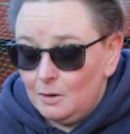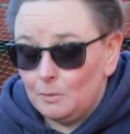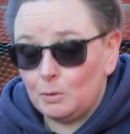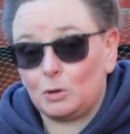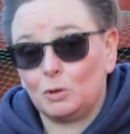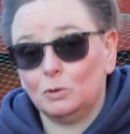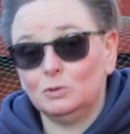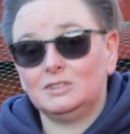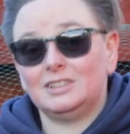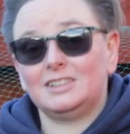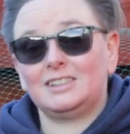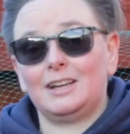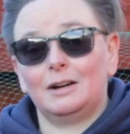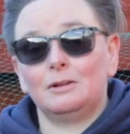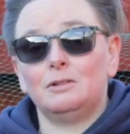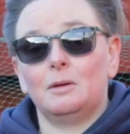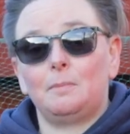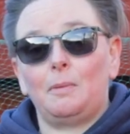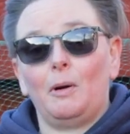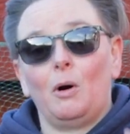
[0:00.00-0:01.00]
we're going to
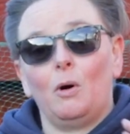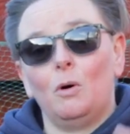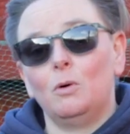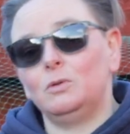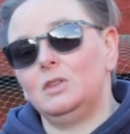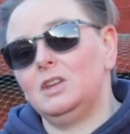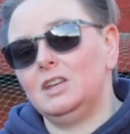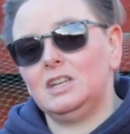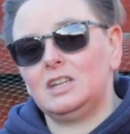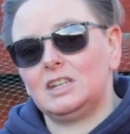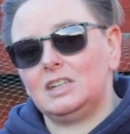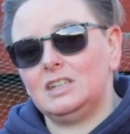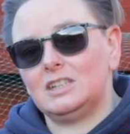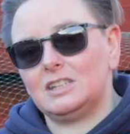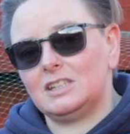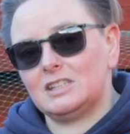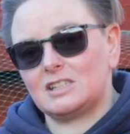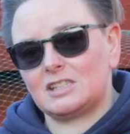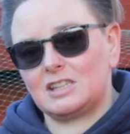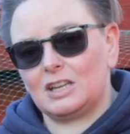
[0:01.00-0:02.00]
tell you about all the
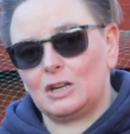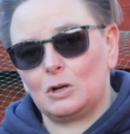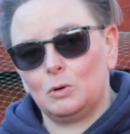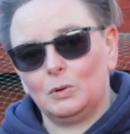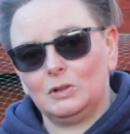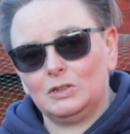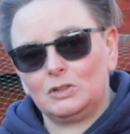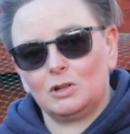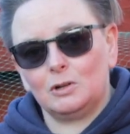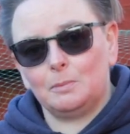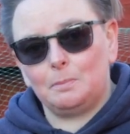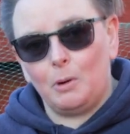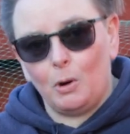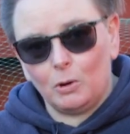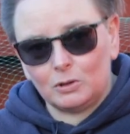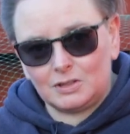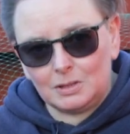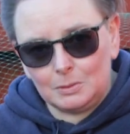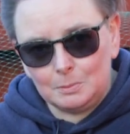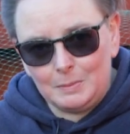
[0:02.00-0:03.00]
ingredients that go into a
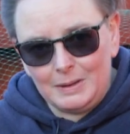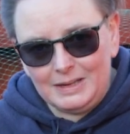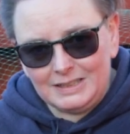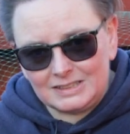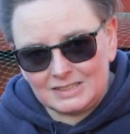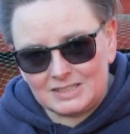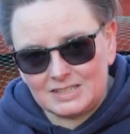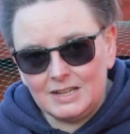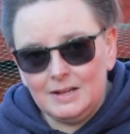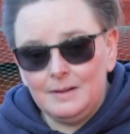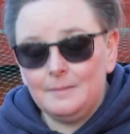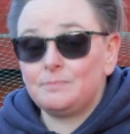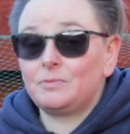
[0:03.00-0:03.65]
potting mix,